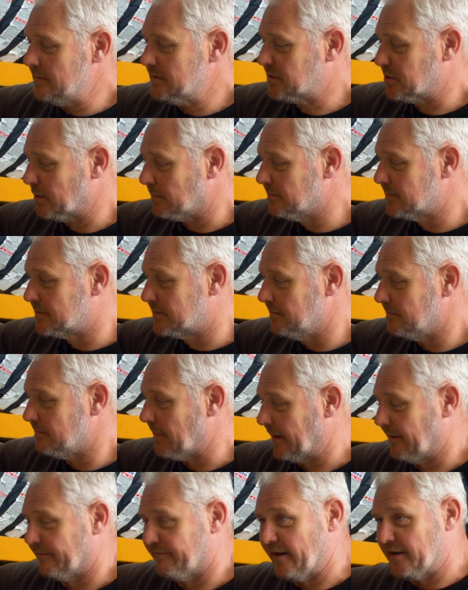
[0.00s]
Some
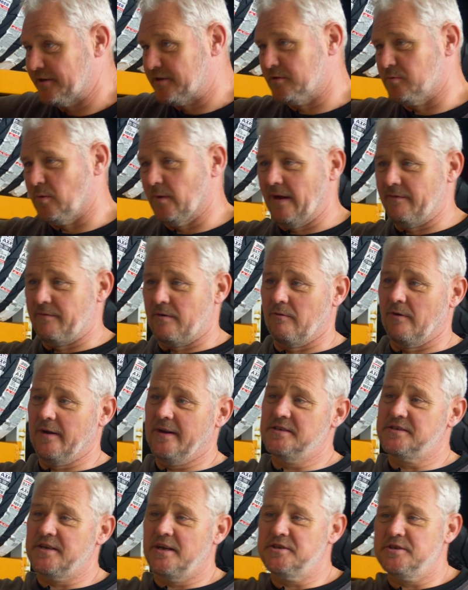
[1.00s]
manufacturers will have a
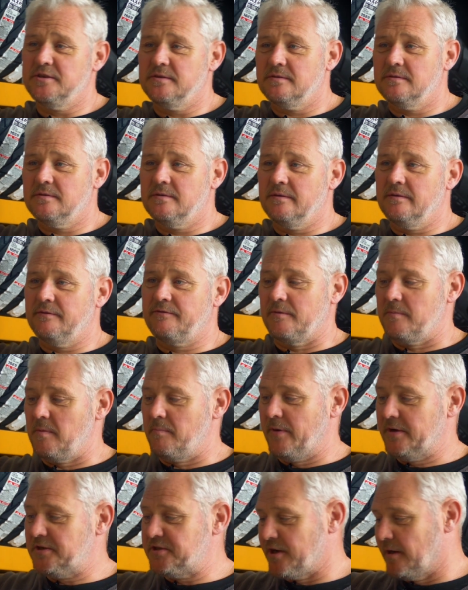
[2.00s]
release agent. From a
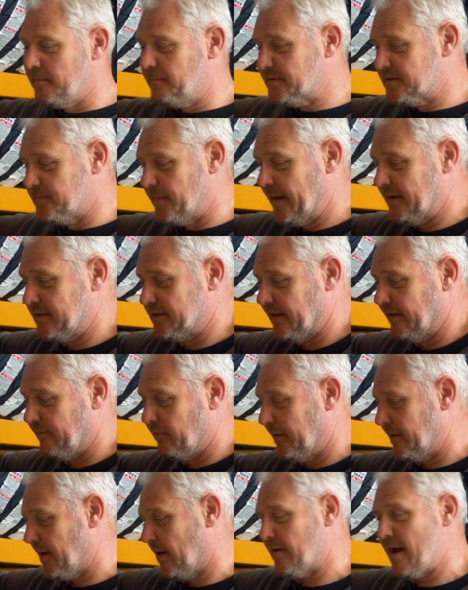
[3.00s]
Bridgestone perspective,
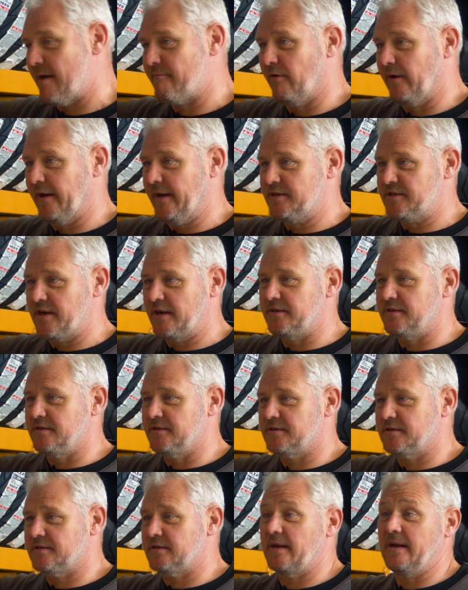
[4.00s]
we don't have release
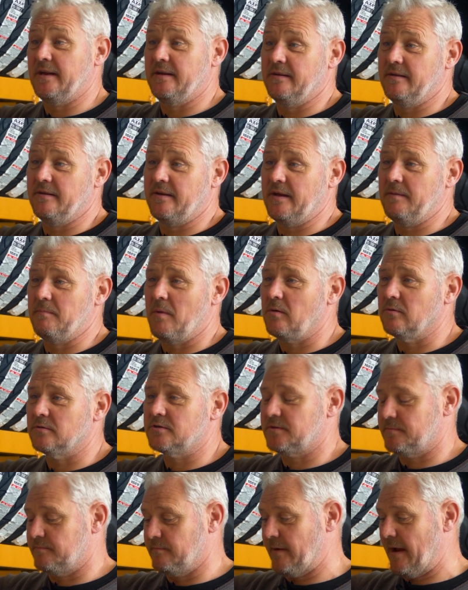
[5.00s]
agents in the
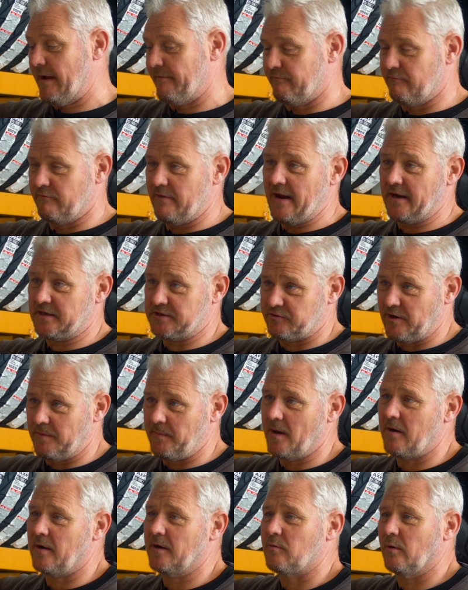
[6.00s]
moulds. We have
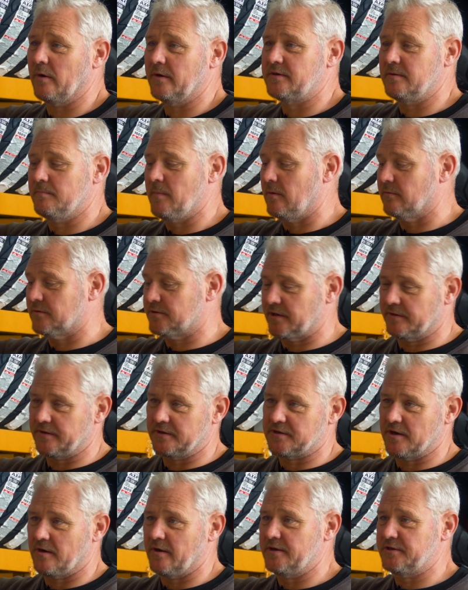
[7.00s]
extremely high quality moulds, so the
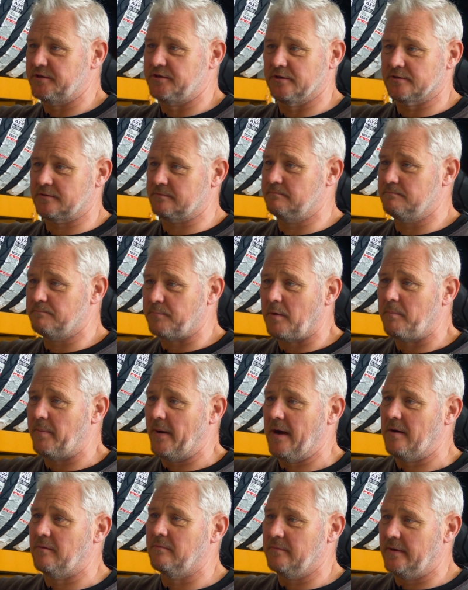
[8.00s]
tyres just pop
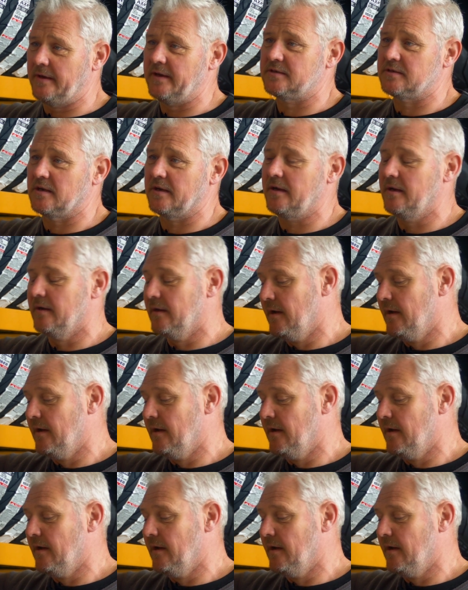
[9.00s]
out easily.